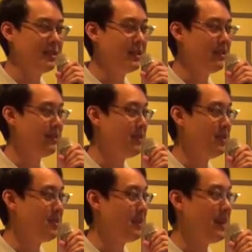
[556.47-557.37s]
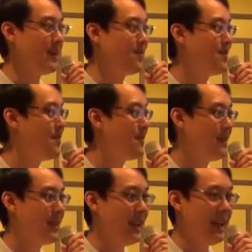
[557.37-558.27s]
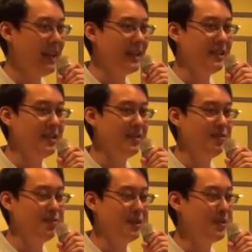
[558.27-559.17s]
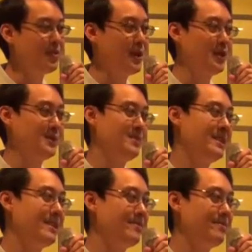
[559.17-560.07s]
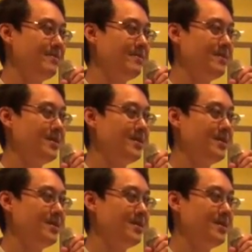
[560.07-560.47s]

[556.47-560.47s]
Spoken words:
They did not left any written records behind.